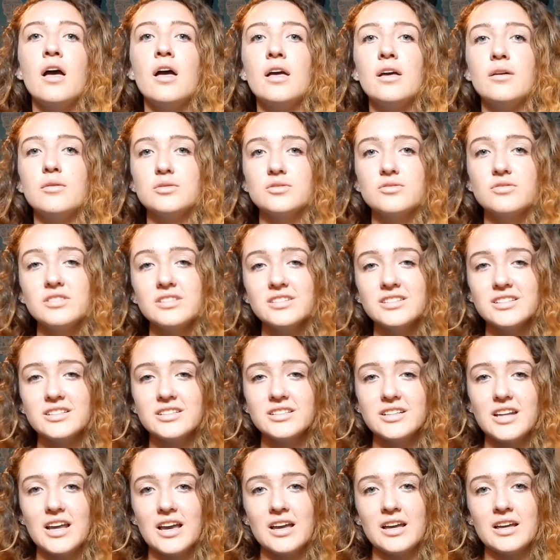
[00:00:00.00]
was really
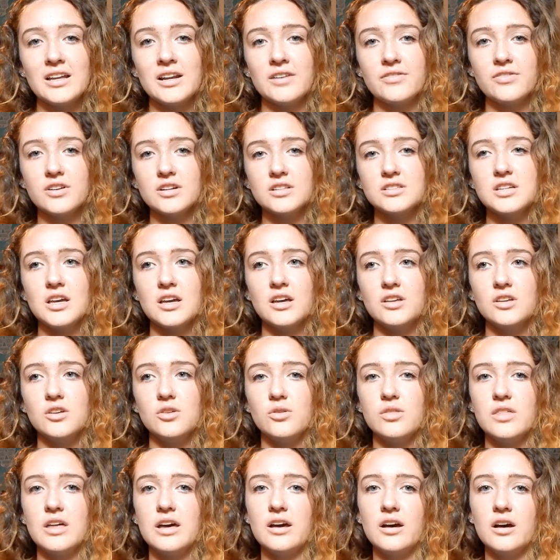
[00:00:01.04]
good, and I forgot to tell you
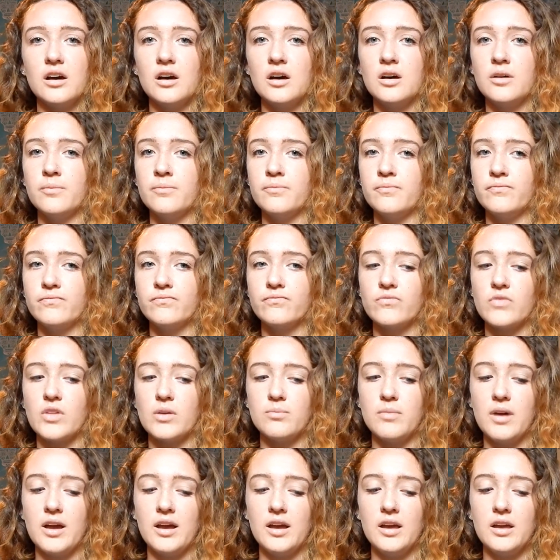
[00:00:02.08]
that,
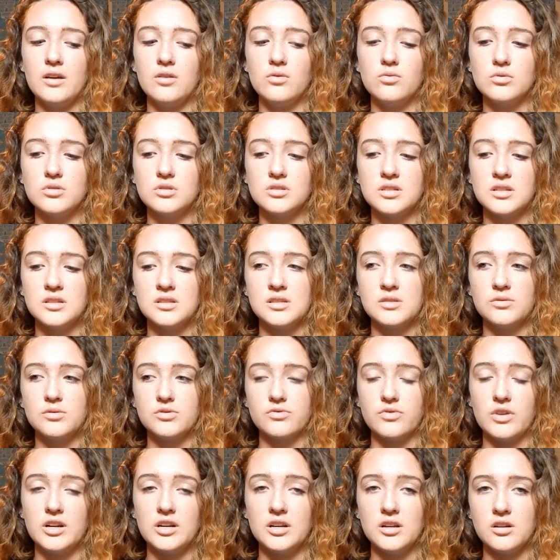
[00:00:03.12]
since it was
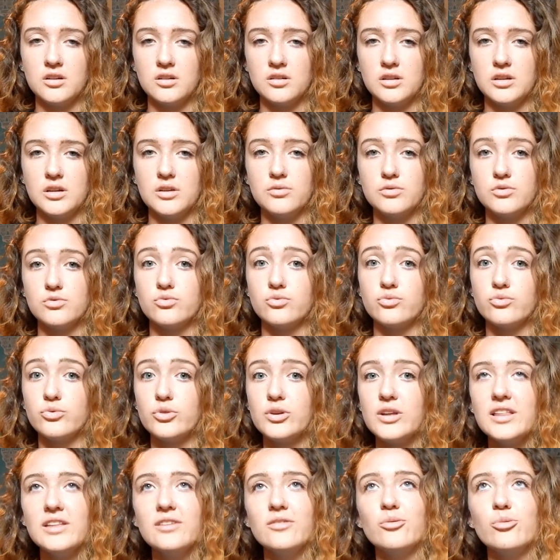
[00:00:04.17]
raining earlier, it was
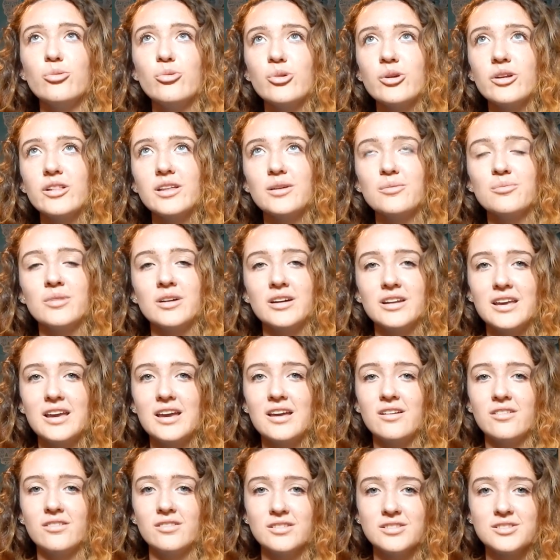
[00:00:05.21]
really, really muddy,
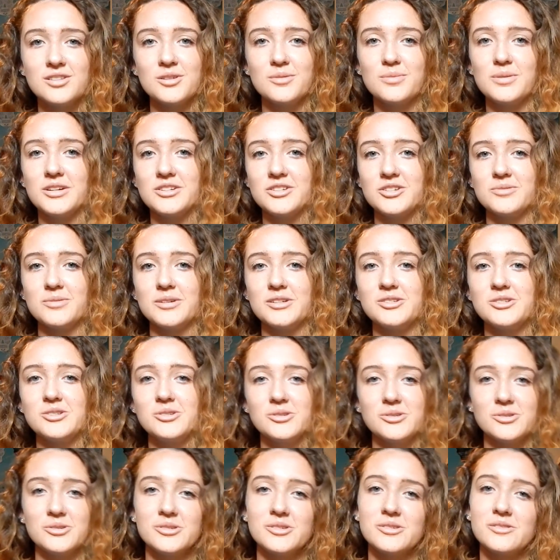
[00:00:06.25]
and I want to insert a picture of my
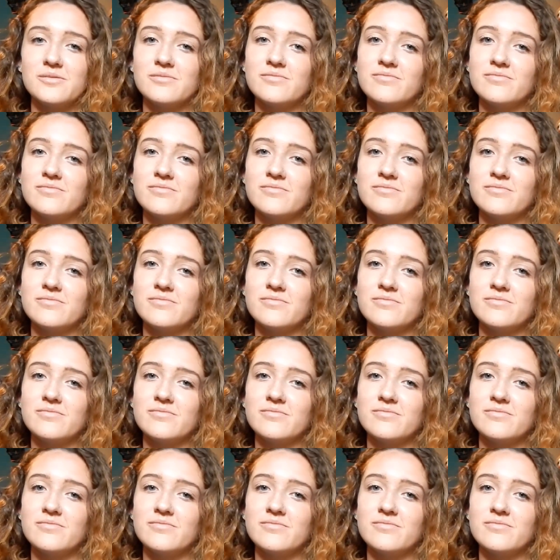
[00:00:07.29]
shoes.